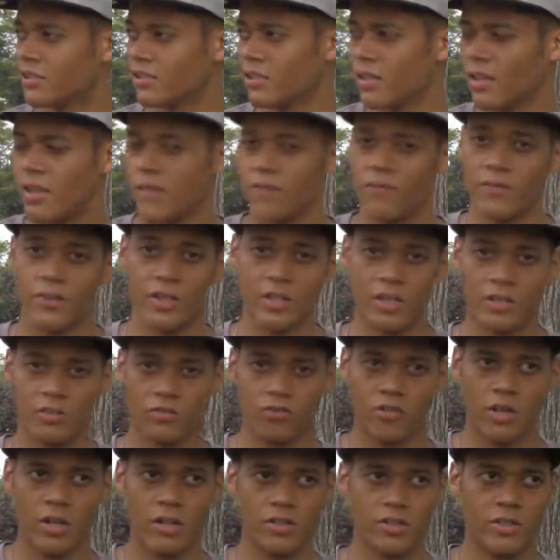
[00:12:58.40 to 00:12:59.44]
in Vedic
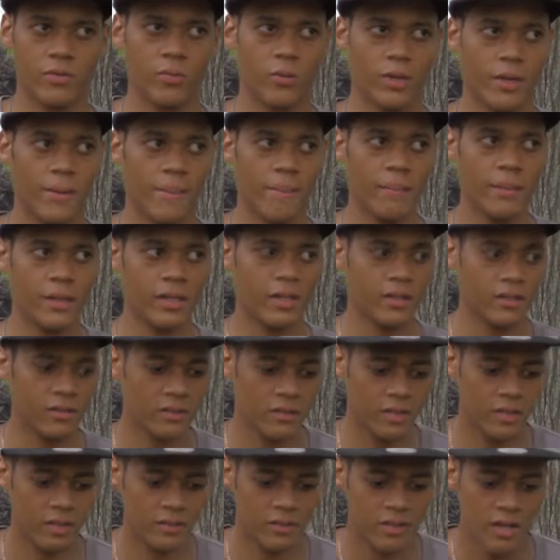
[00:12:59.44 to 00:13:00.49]
astrology, what it
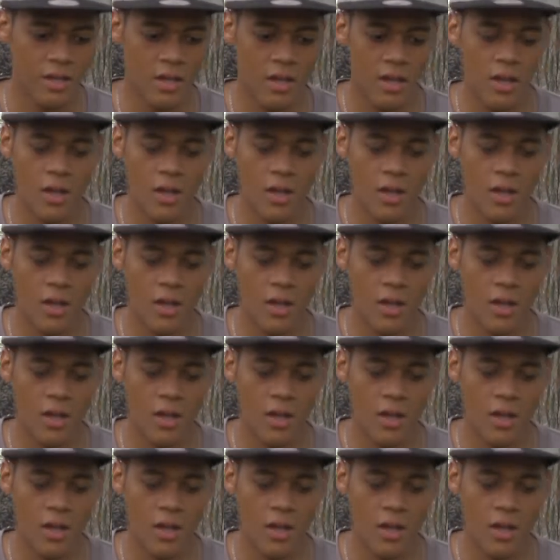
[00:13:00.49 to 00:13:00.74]
means is